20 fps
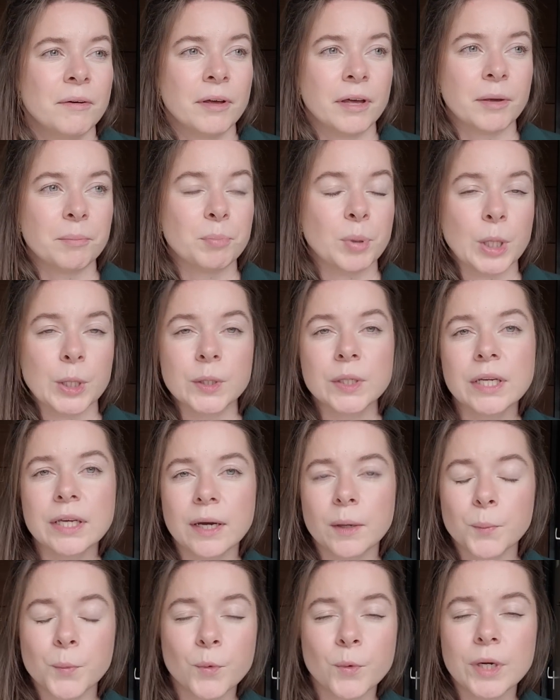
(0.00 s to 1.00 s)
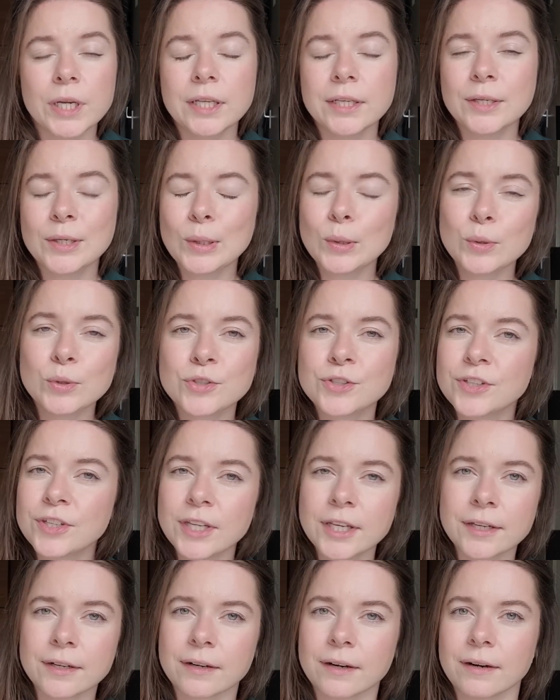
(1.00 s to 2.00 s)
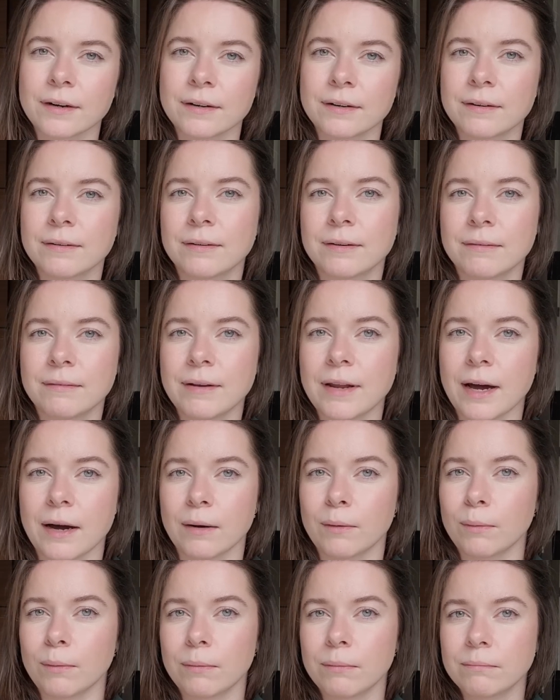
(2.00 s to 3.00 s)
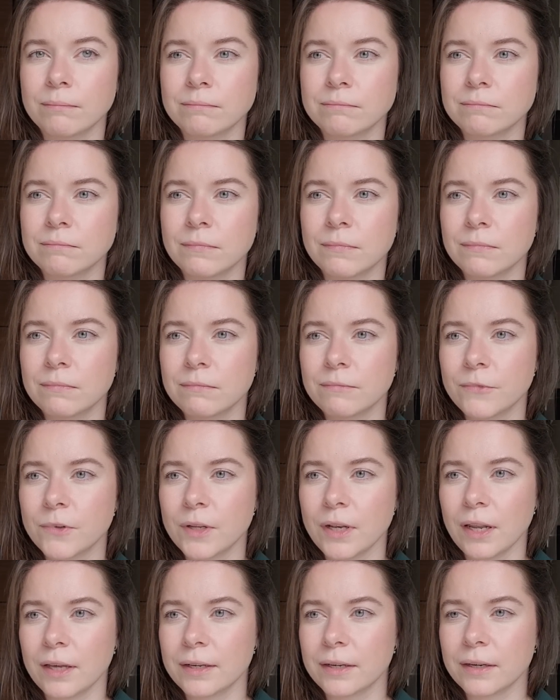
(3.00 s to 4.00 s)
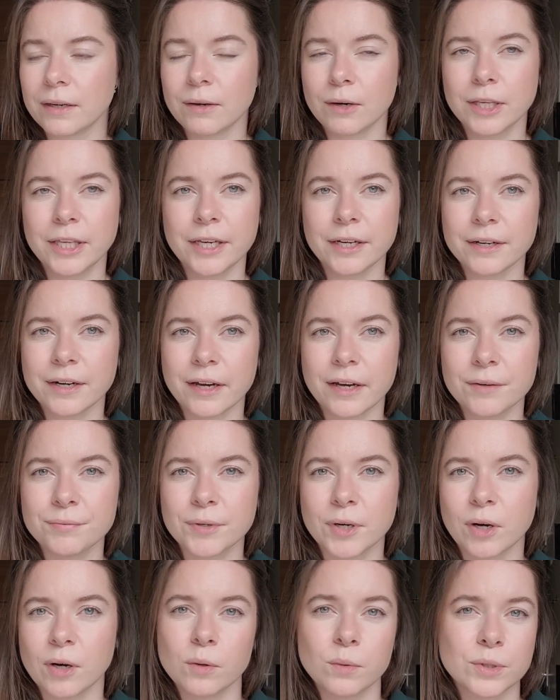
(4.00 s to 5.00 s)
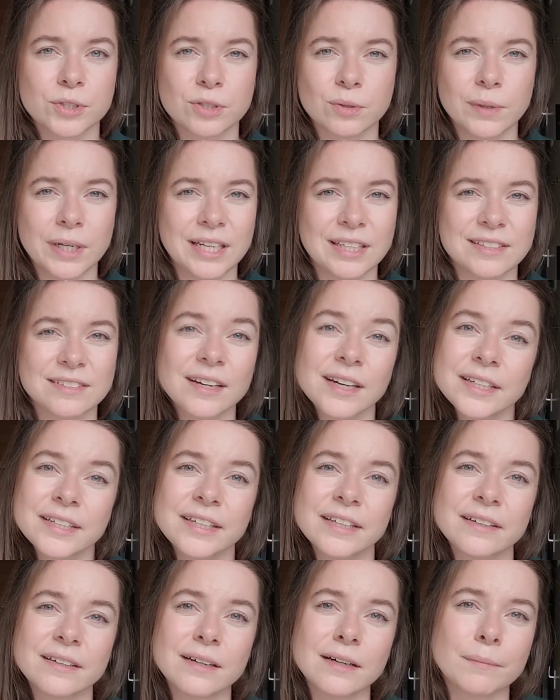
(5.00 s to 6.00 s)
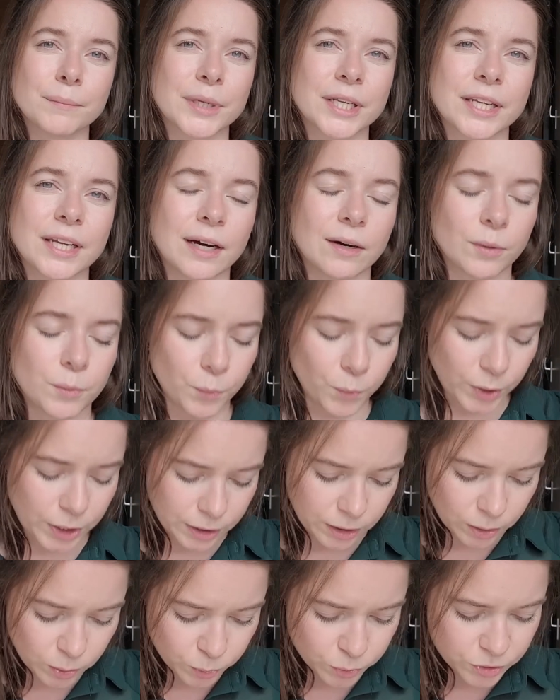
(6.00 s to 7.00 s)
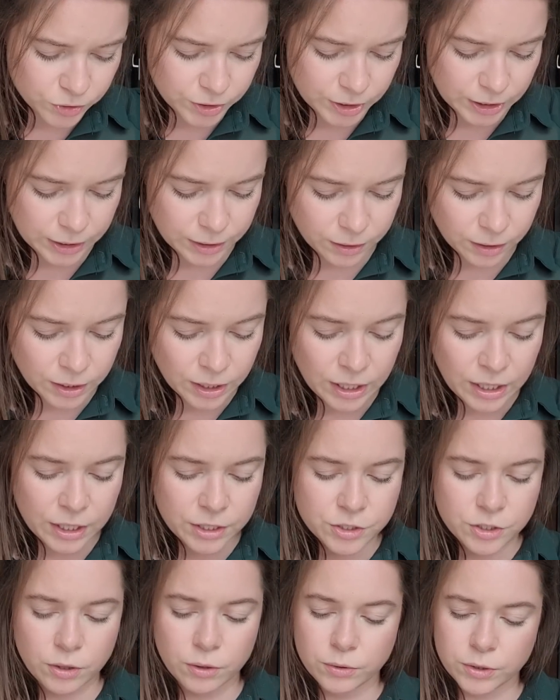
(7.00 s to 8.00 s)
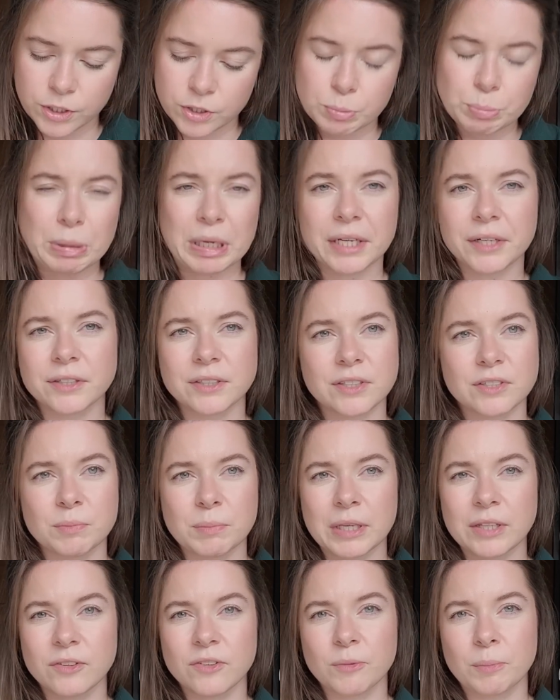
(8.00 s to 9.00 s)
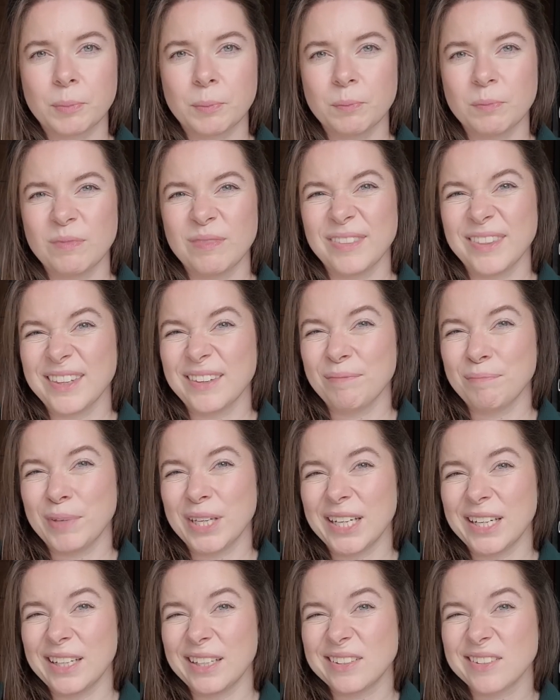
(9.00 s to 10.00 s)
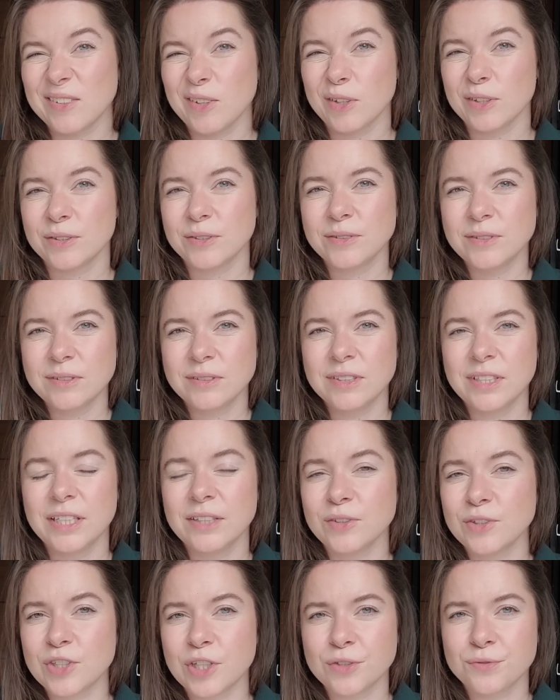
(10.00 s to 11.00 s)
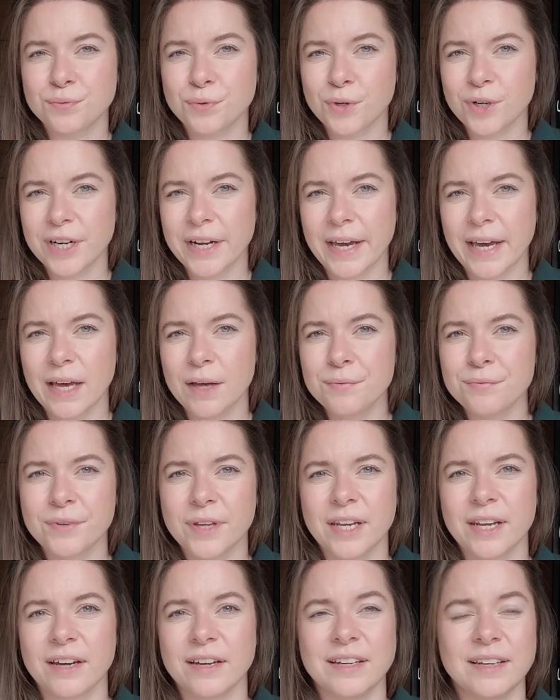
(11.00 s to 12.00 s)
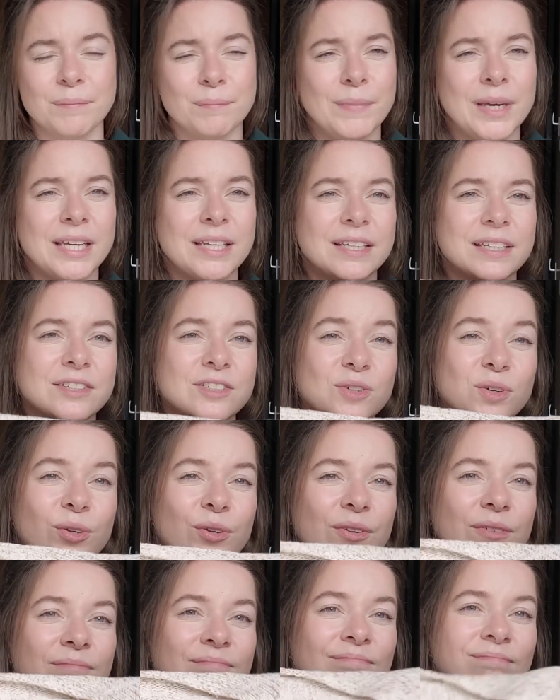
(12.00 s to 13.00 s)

apparently I'm a really loose knitter now. Like a year and a half ago I was a really tight knitter, but now I'm really loose knitter. So this pattern is meant to be knit on needle size 4.5, and I made this on